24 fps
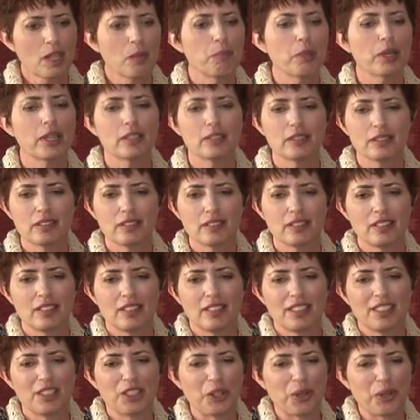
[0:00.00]
But,
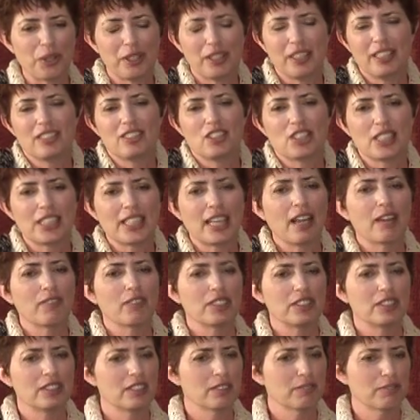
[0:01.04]
you just have
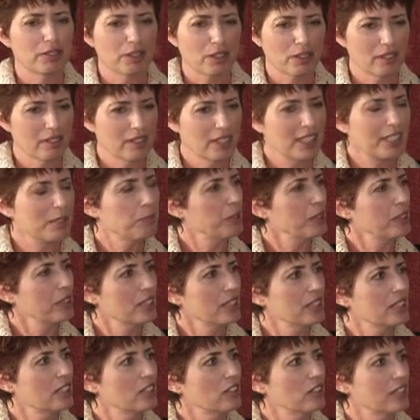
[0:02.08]
a difficult
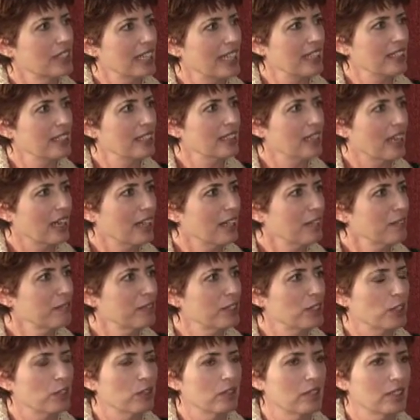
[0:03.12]
experience in your daily life,
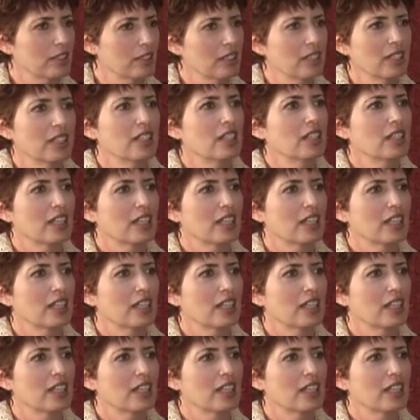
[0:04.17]
and